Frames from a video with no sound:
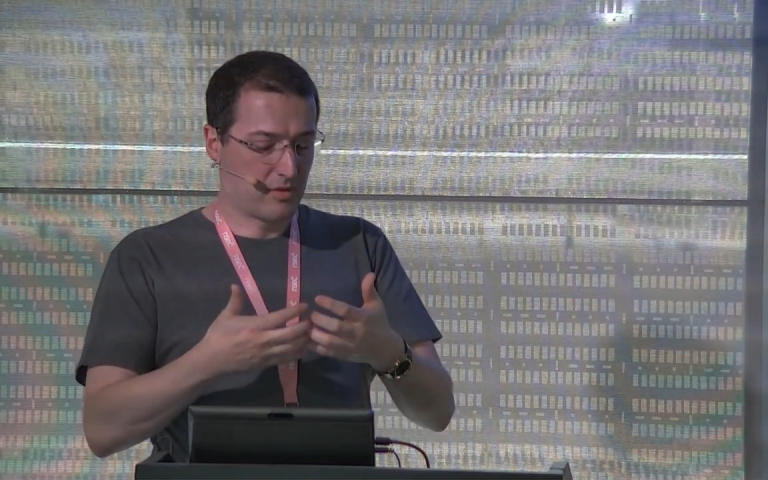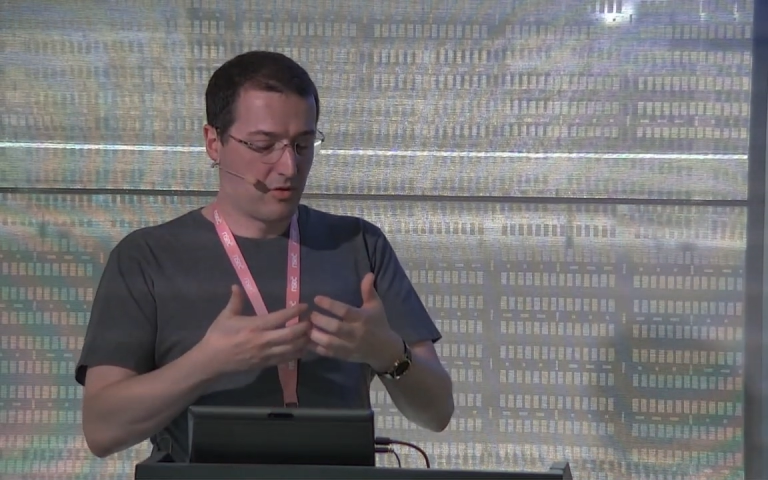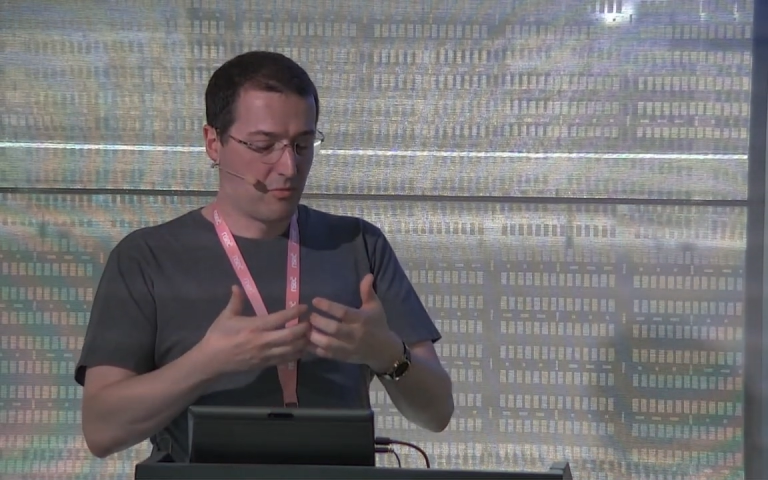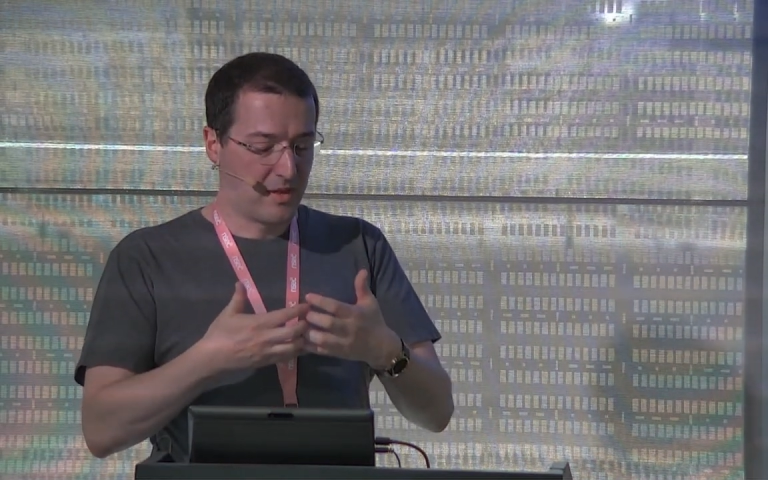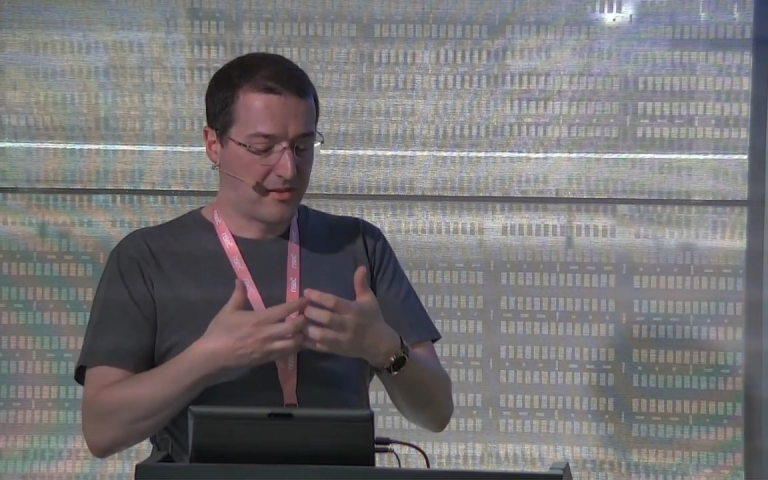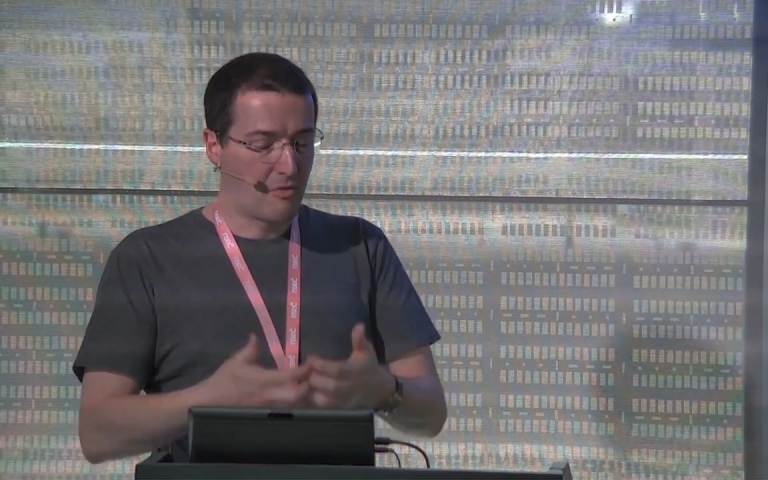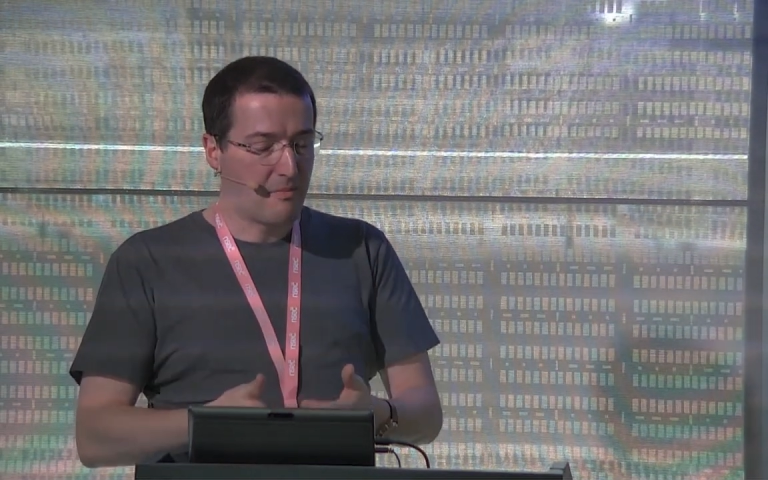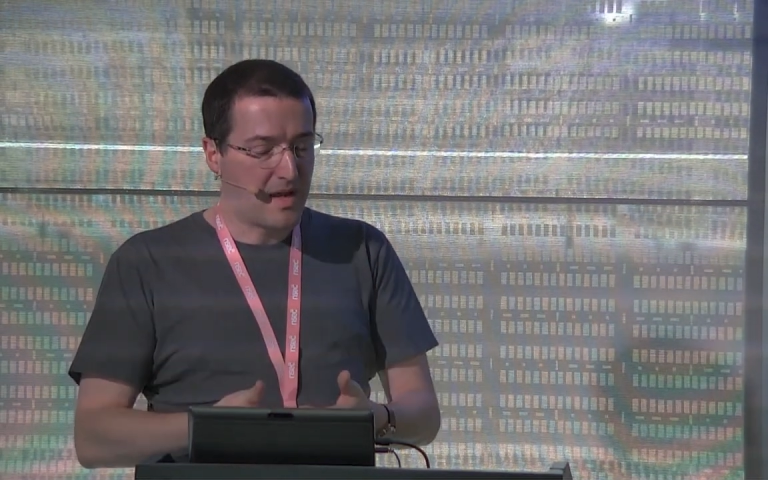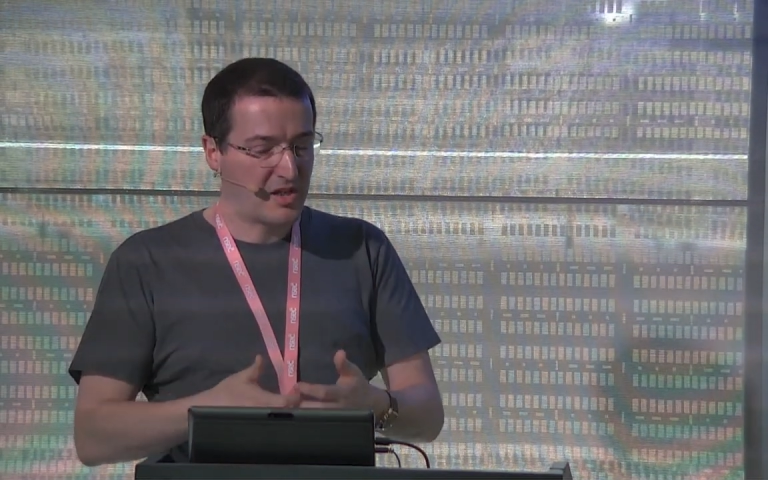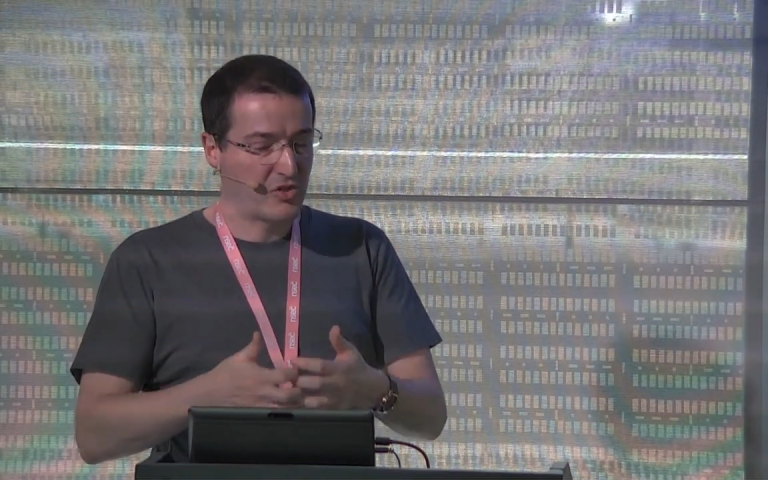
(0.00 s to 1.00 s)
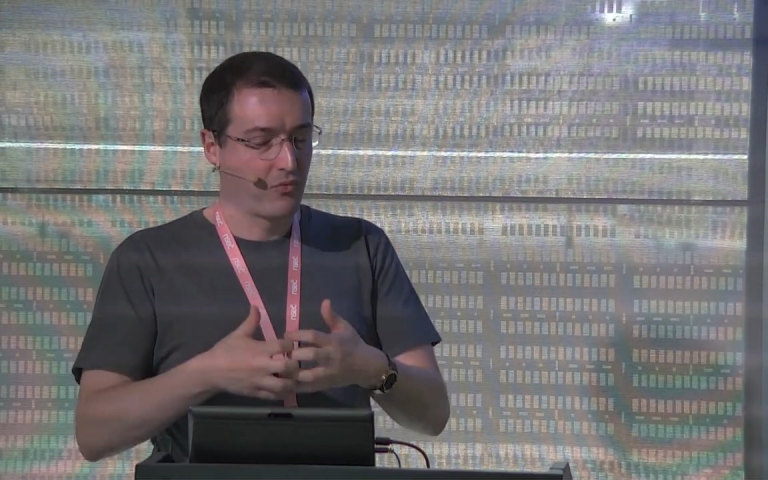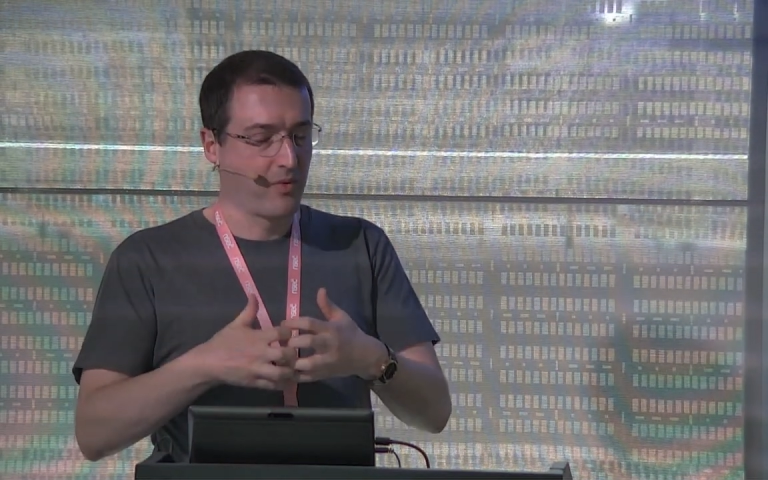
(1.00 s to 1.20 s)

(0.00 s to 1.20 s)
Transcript: a better match